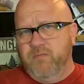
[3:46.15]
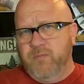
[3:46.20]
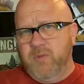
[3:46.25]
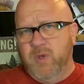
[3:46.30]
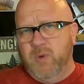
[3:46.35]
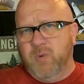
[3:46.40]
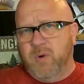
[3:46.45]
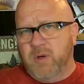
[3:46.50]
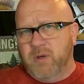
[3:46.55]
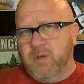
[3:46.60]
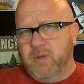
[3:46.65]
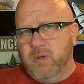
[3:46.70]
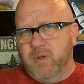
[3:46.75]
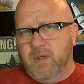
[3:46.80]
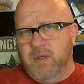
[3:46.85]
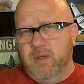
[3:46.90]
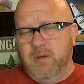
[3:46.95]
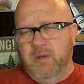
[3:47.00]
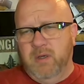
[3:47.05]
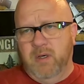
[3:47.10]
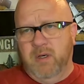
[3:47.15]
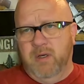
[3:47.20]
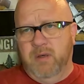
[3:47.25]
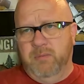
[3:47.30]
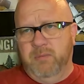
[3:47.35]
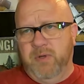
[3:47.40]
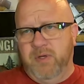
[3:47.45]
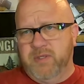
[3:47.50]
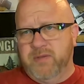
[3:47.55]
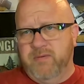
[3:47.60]
You want to do it,
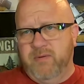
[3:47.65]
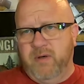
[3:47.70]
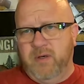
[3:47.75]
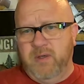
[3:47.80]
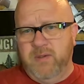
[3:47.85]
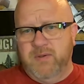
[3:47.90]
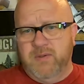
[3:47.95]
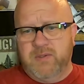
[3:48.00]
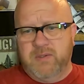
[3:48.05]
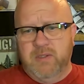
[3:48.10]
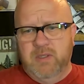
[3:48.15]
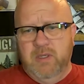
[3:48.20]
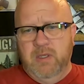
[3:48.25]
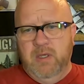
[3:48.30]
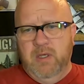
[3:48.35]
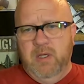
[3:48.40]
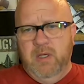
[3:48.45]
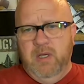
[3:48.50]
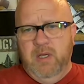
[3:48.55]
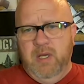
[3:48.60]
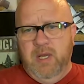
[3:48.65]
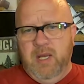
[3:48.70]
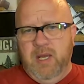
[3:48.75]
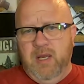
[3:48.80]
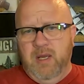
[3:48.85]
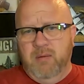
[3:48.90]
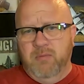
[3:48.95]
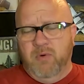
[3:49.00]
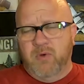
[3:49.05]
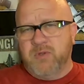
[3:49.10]
perseverance,
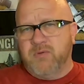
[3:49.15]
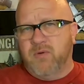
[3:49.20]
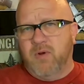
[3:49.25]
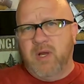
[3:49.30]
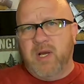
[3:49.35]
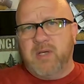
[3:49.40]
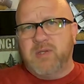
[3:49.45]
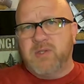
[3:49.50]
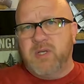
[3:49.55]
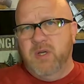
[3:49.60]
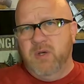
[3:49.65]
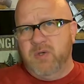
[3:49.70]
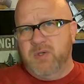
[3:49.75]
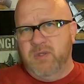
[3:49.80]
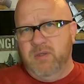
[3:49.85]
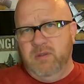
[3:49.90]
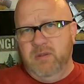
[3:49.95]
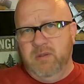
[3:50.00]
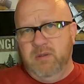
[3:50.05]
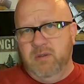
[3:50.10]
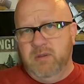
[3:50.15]
and most of all, execution.